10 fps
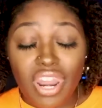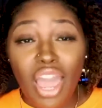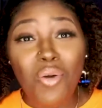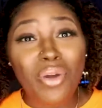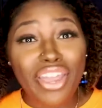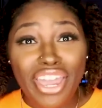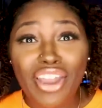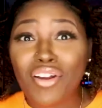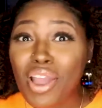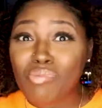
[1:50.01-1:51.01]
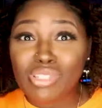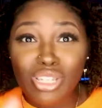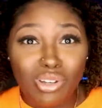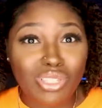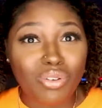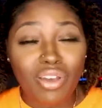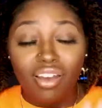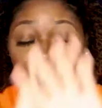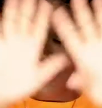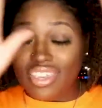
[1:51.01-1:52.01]
Now we're here, episode
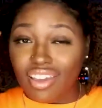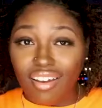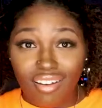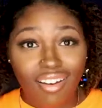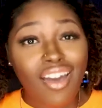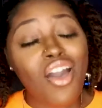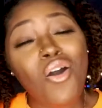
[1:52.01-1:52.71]
12, y'all.